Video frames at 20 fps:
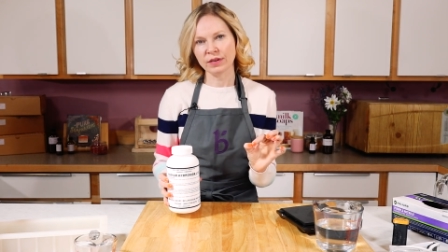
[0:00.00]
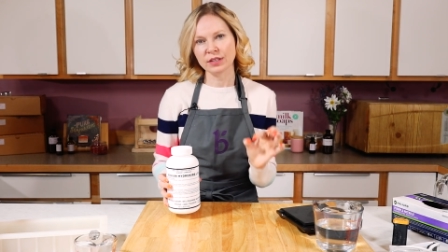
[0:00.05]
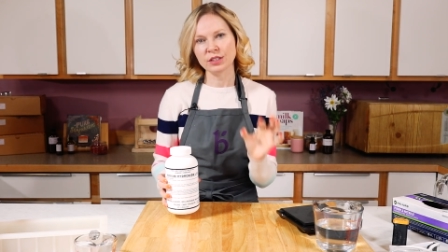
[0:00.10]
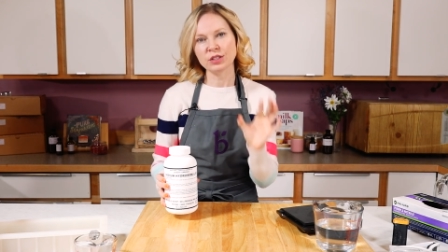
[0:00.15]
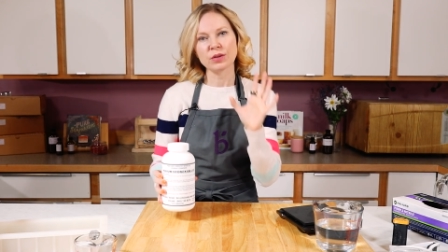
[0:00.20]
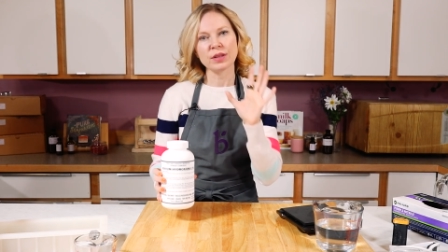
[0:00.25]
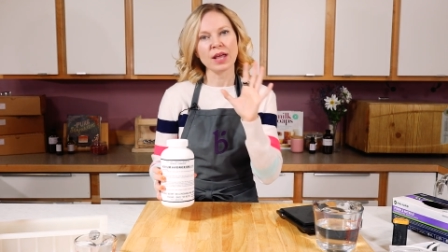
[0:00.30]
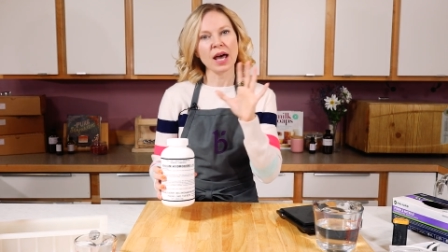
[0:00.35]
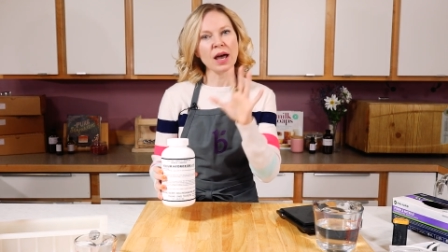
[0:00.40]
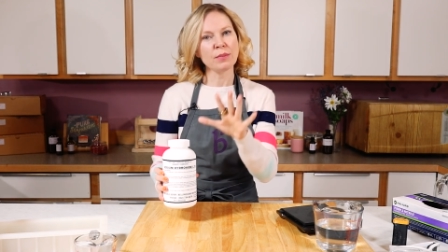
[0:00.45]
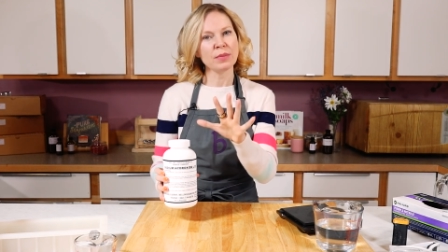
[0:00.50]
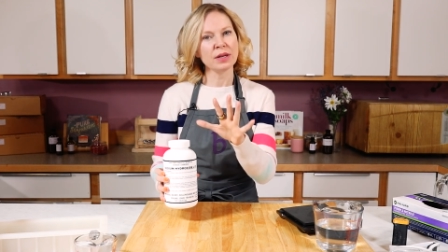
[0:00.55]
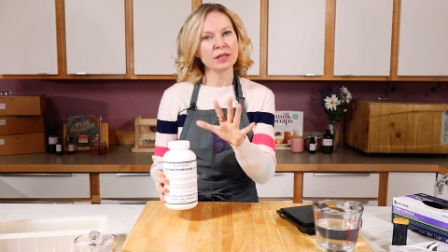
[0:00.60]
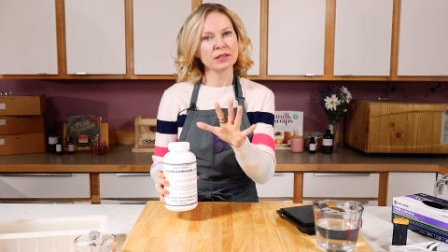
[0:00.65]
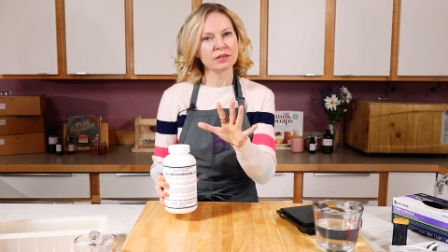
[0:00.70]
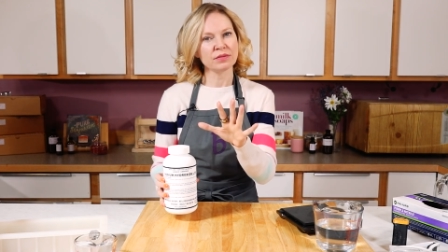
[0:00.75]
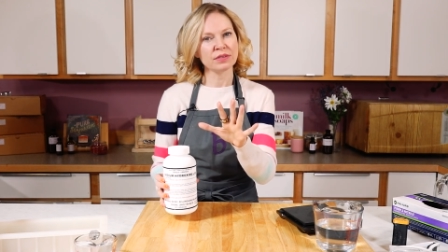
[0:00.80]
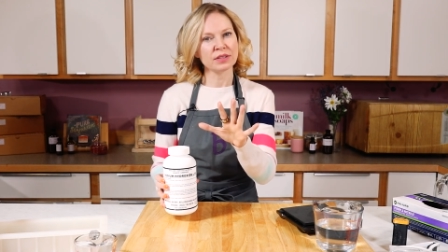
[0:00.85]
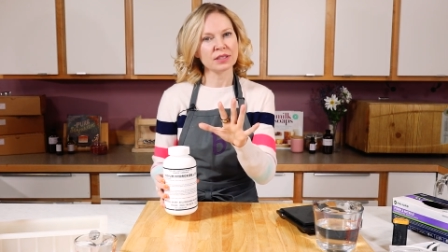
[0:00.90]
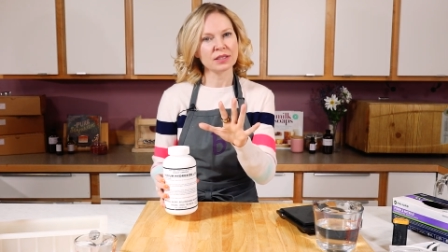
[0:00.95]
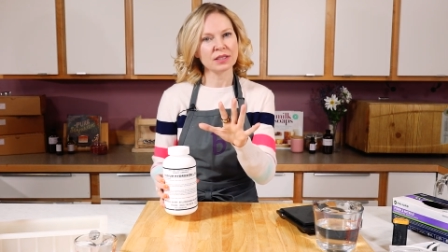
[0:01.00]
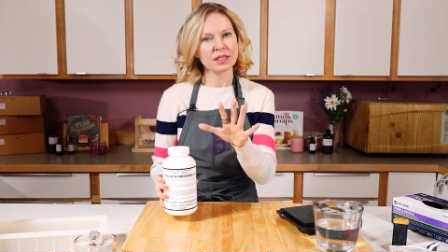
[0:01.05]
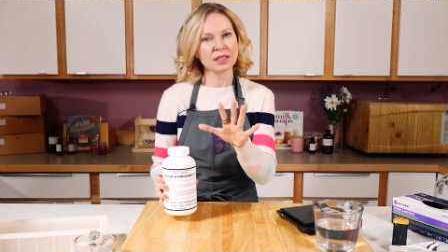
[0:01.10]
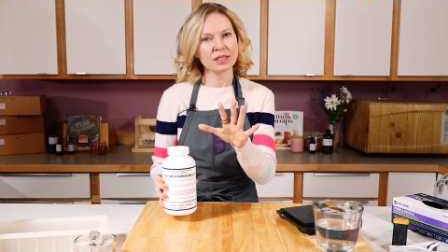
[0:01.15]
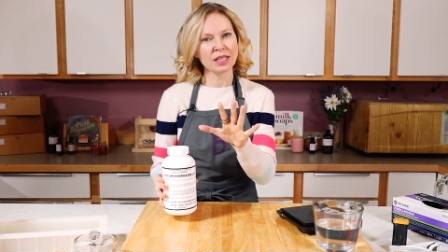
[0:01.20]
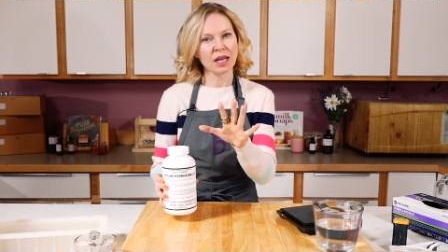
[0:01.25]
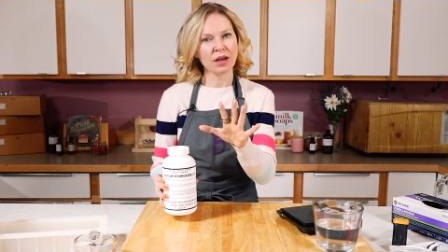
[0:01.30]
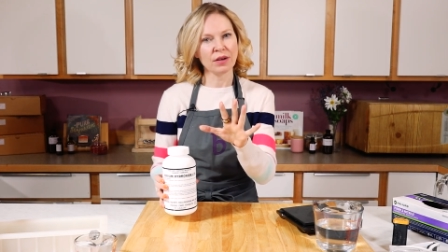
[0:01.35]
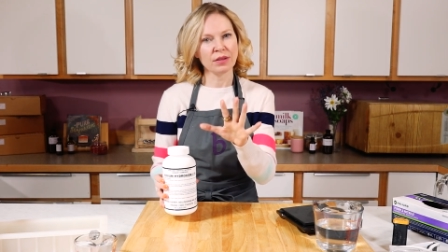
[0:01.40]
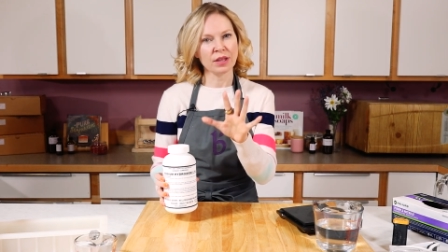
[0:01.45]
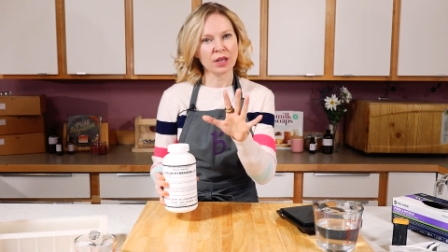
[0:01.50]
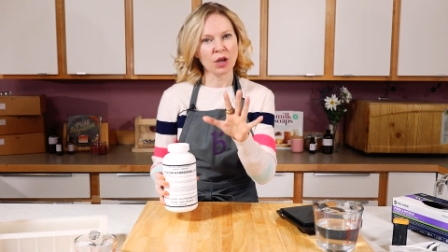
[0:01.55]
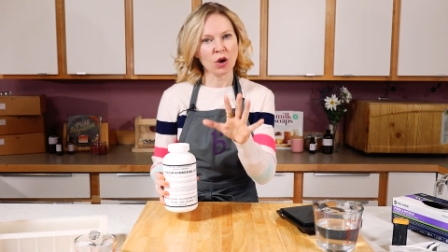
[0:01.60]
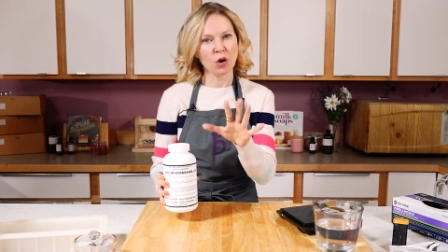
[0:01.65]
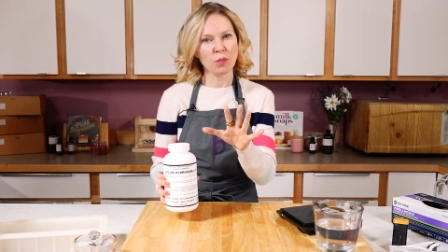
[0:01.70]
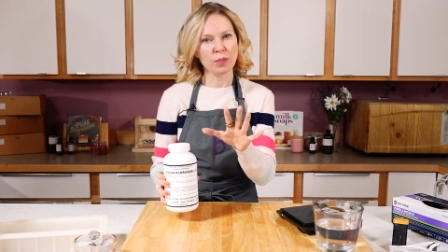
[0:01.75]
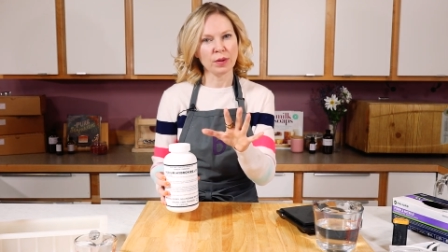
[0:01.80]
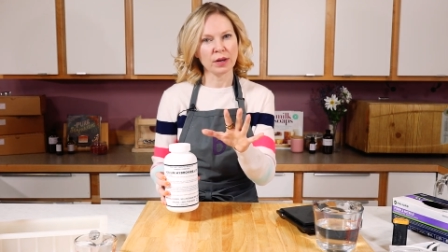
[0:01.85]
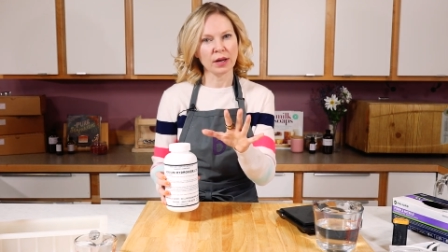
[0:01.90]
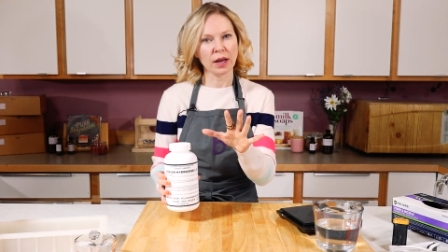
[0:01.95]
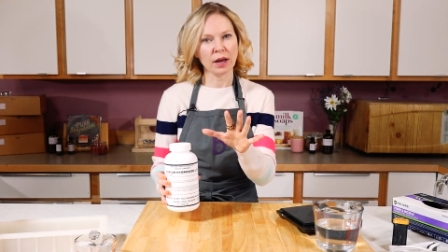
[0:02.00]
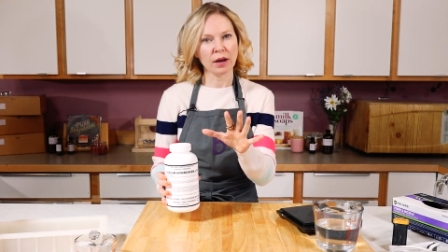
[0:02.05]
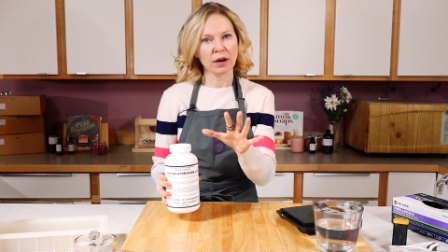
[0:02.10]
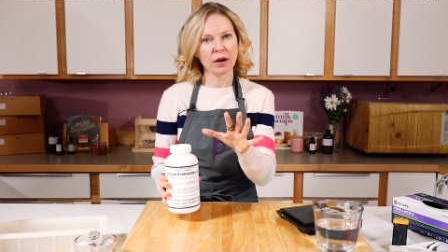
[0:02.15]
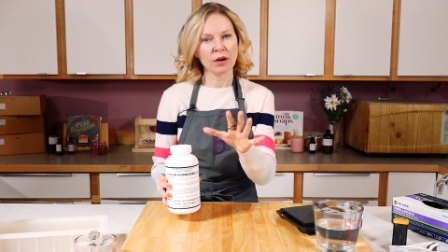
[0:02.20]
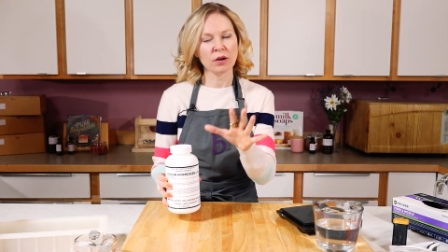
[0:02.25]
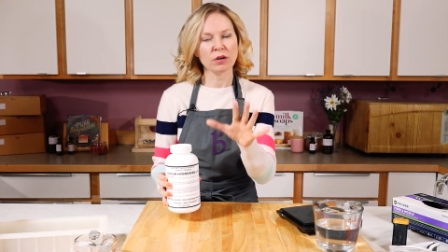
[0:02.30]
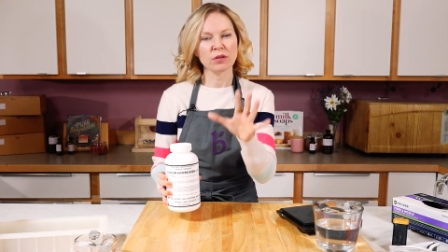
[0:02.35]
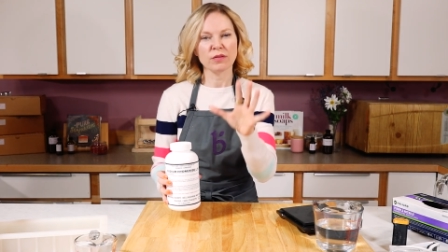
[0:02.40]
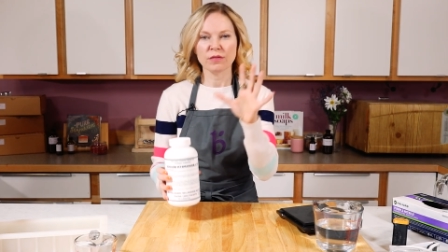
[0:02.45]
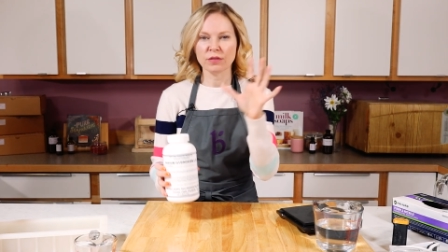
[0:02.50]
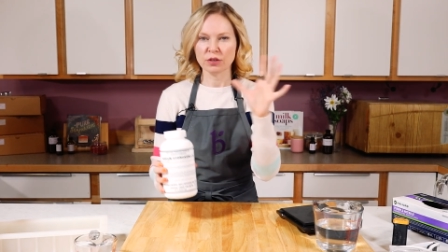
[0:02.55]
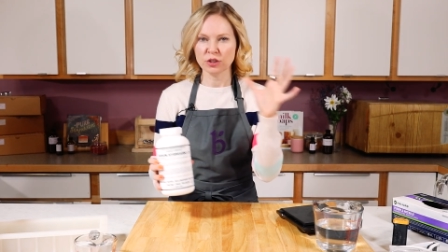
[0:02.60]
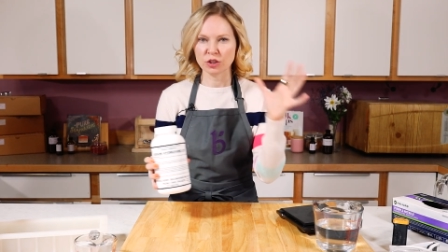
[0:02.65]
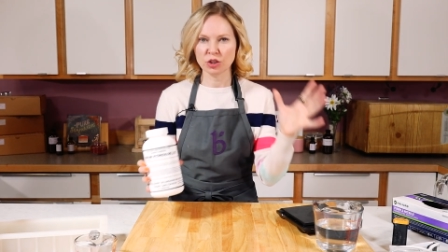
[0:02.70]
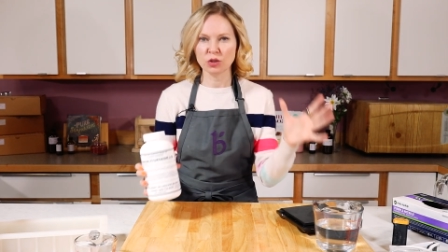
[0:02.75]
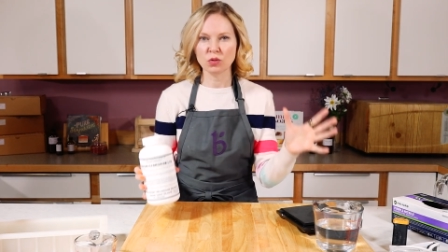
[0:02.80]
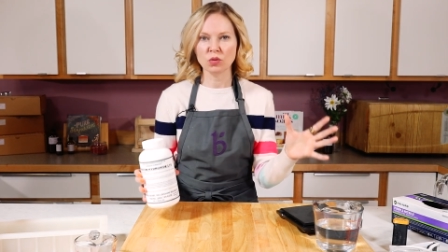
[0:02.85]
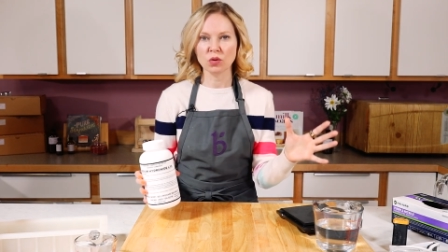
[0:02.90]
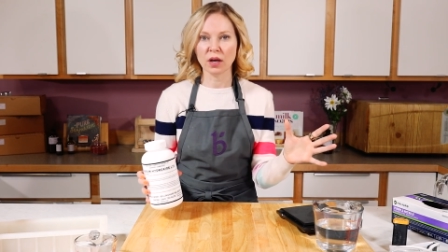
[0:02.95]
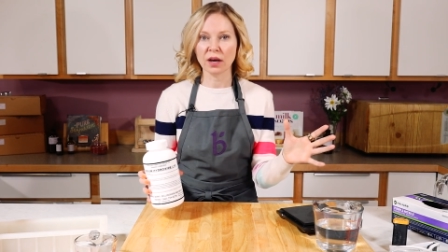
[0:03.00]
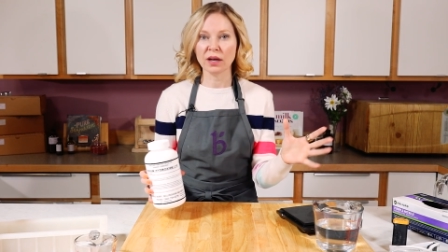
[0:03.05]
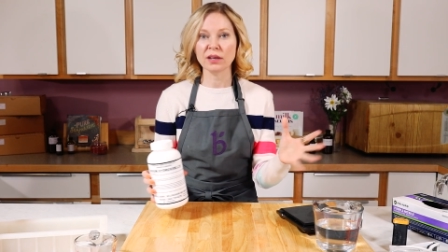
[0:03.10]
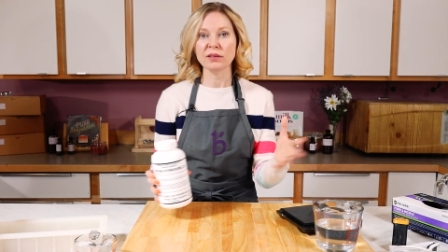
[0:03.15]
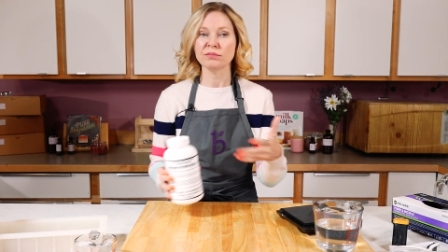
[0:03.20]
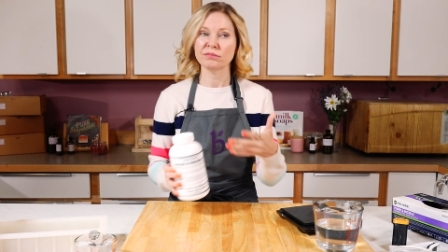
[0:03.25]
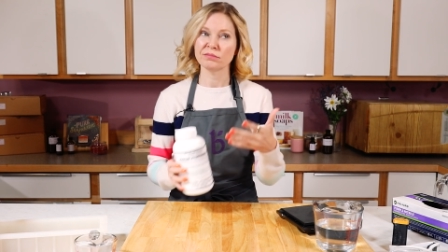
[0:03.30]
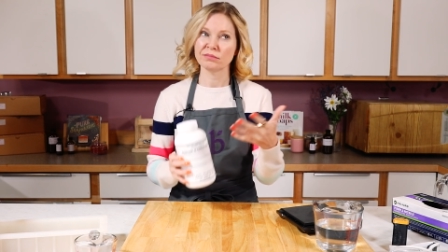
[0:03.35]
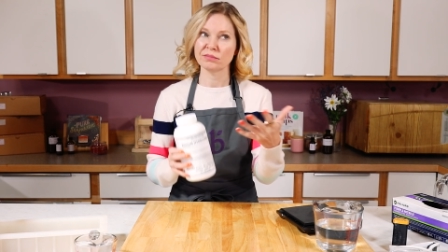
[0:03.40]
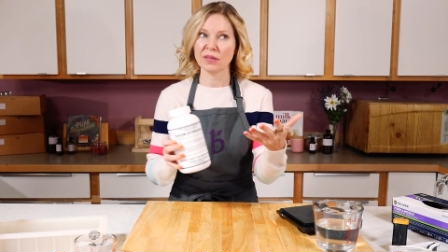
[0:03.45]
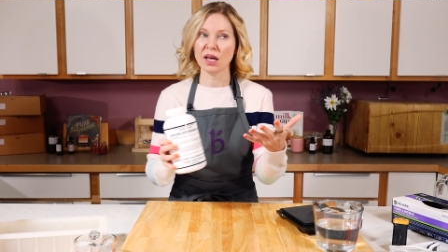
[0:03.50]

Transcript: and so that means if it sits out in the open air for too long,